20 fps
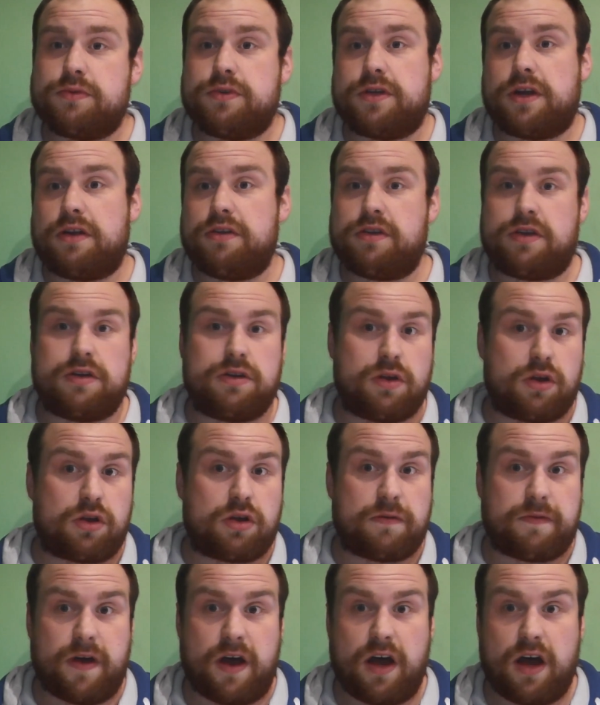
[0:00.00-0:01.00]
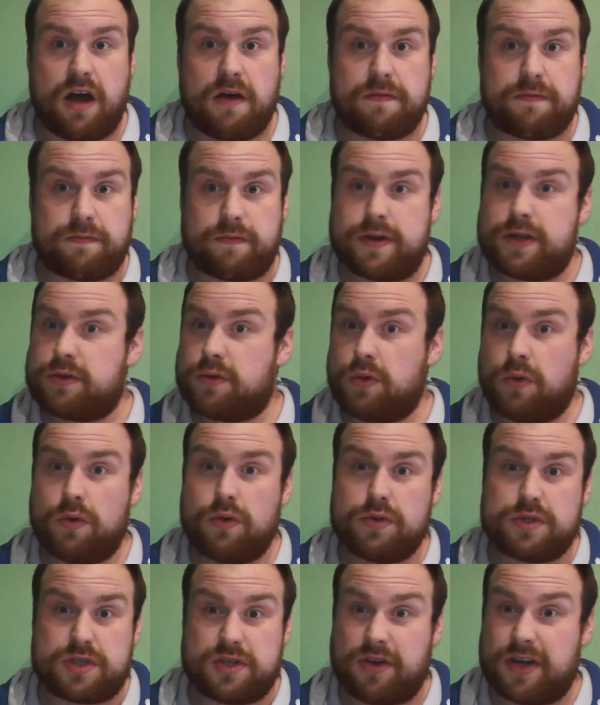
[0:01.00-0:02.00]
You know, you can lock off half,
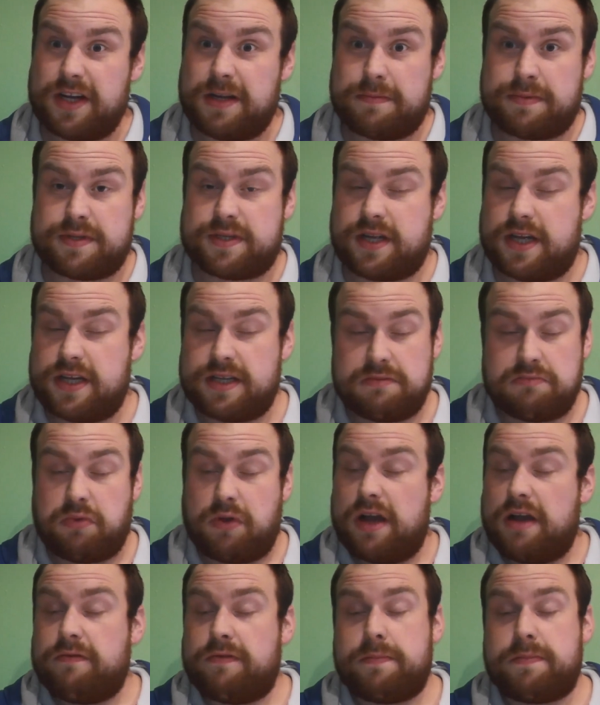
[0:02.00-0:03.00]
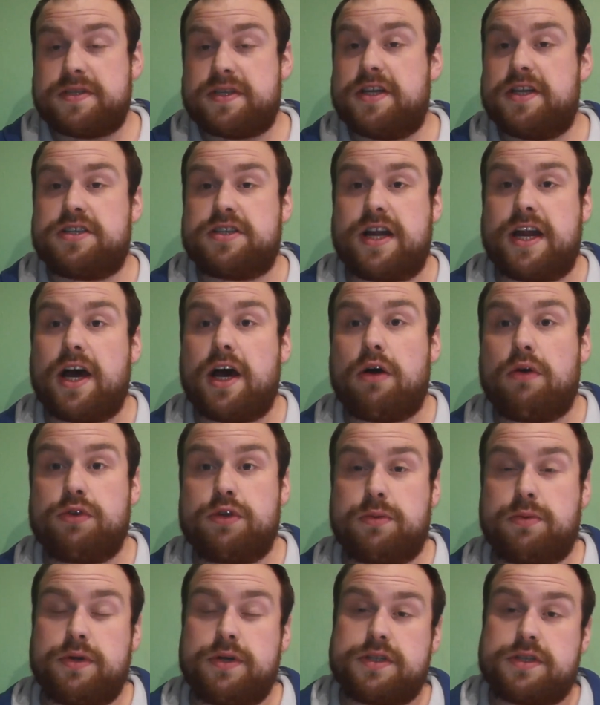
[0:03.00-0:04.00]
3/4, 90%, whatever percentage of that hole
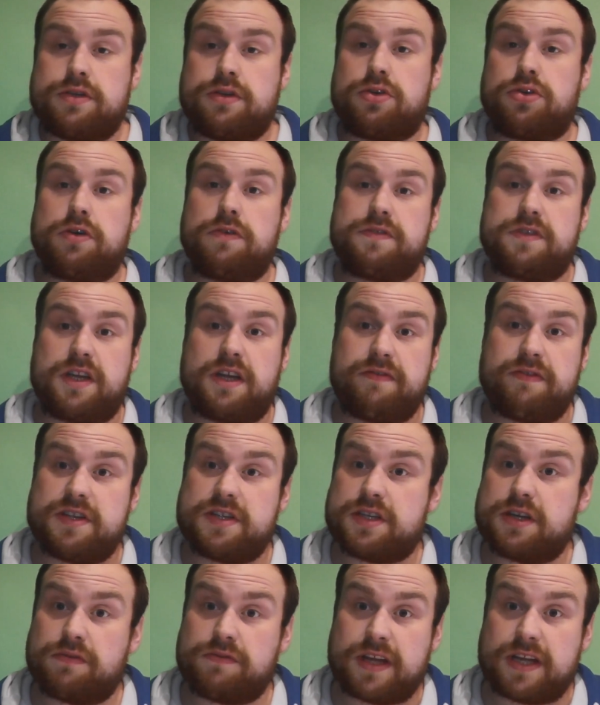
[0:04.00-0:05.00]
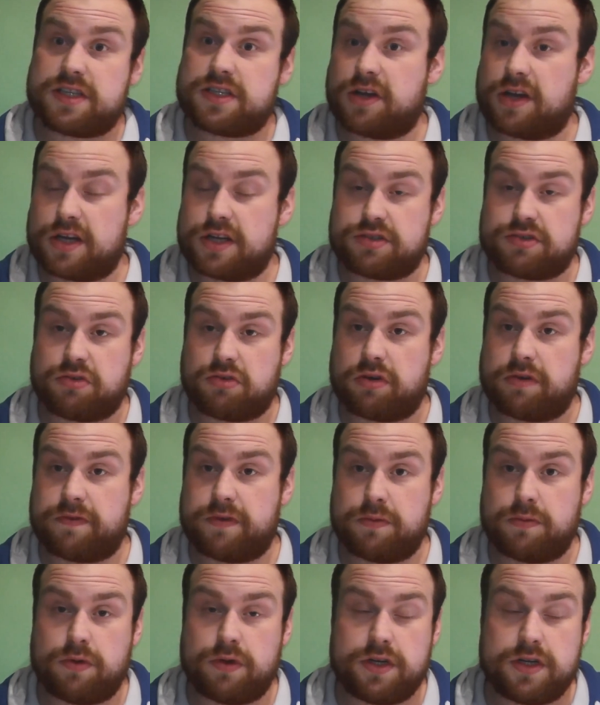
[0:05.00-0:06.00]
you wanted to knock off to give yourself that tighter draw if
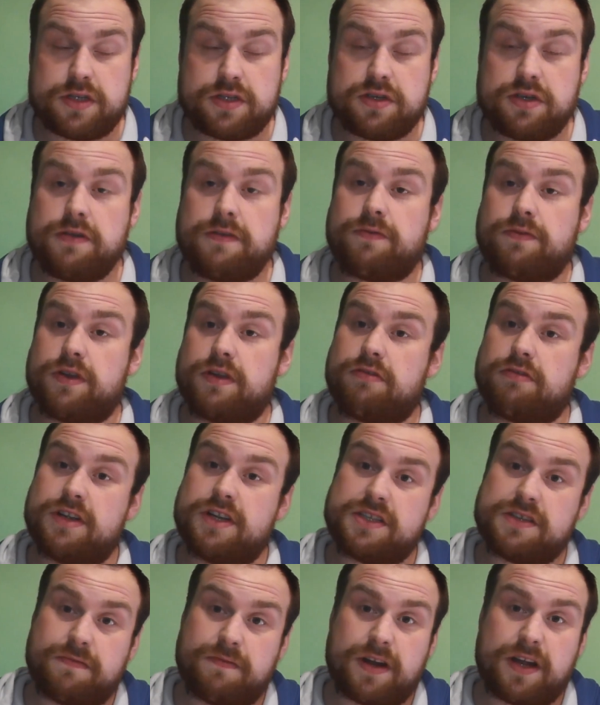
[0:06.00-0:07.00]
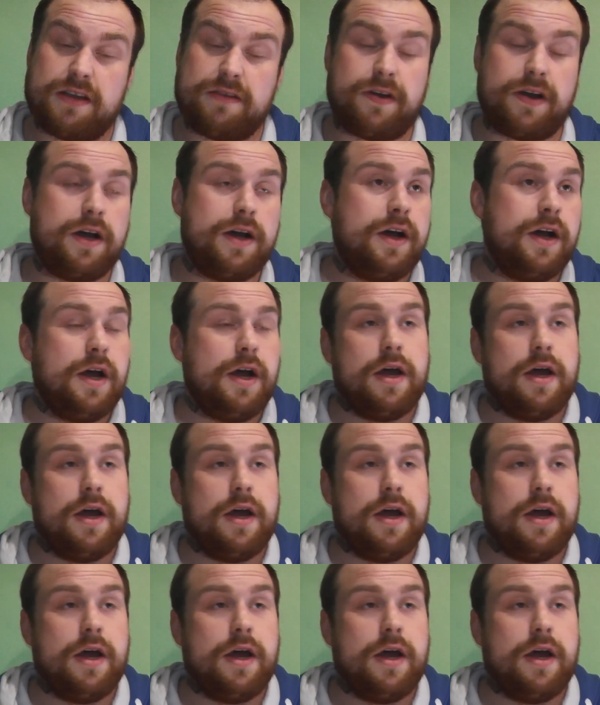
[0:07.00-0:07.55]
you wanted to for increased flavour.